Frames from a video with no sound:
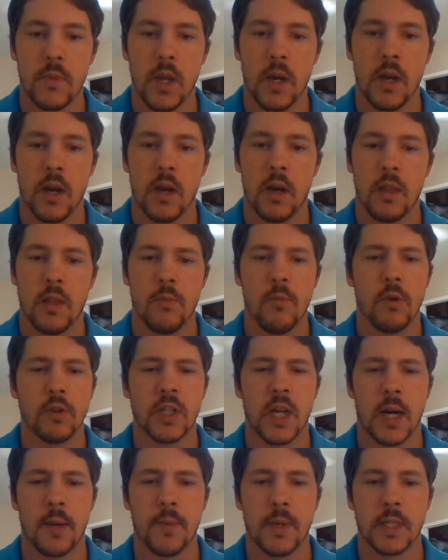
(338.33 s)
The
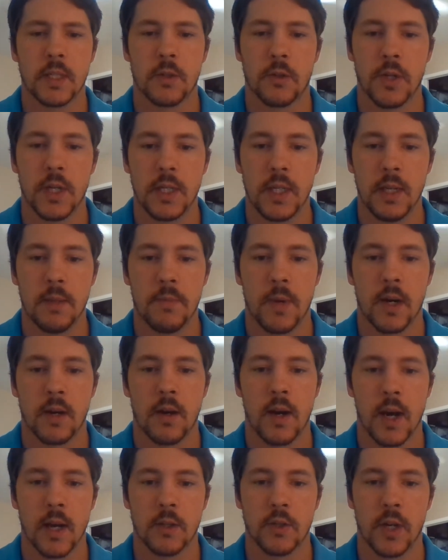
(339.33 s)
most common is creatine
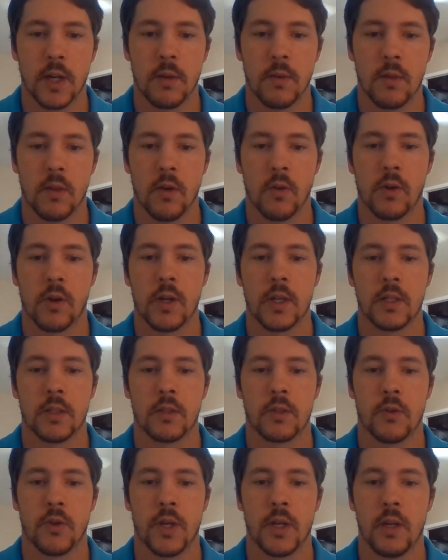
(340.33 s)
monohydrate, though there
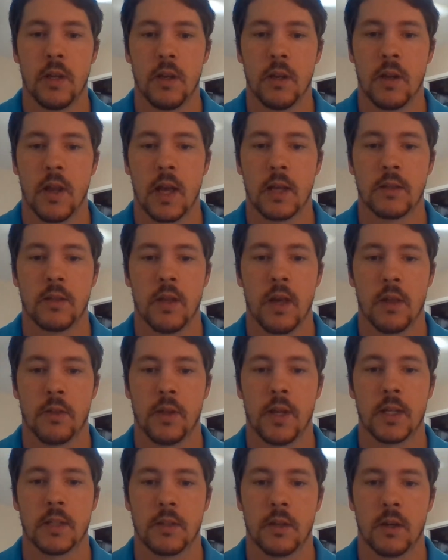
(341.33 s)
is creatine
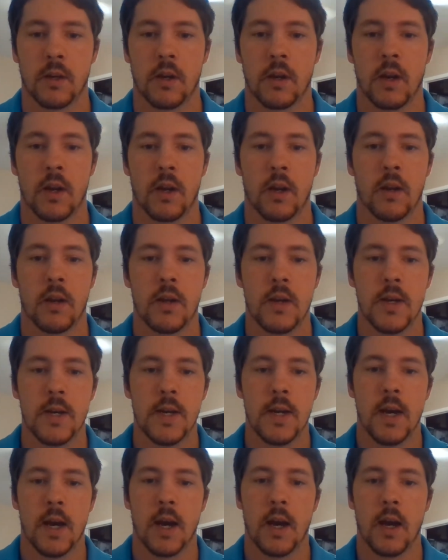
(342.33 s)
ethyl ester and
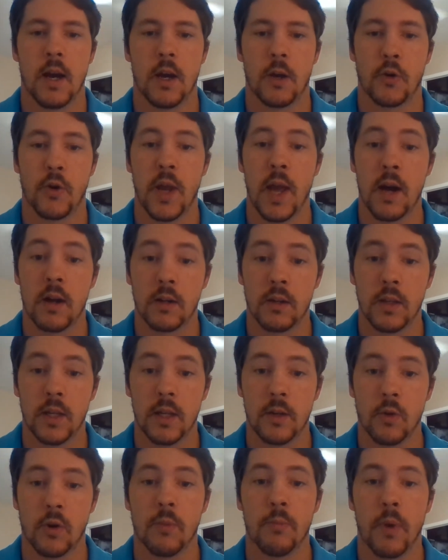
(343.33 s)

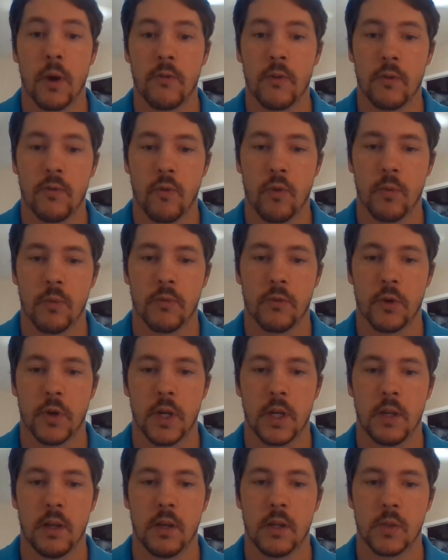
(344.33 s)
crealkaline, or a buffered form of
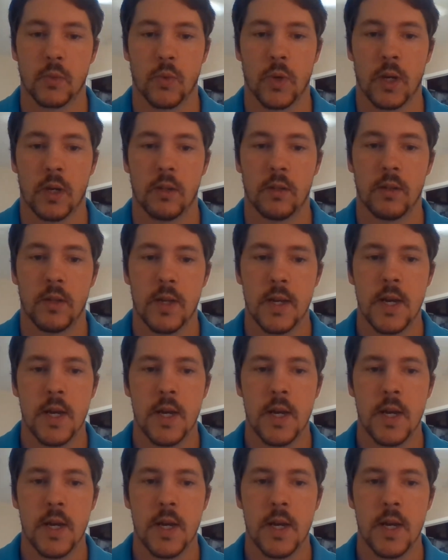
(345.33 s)
creatine as well.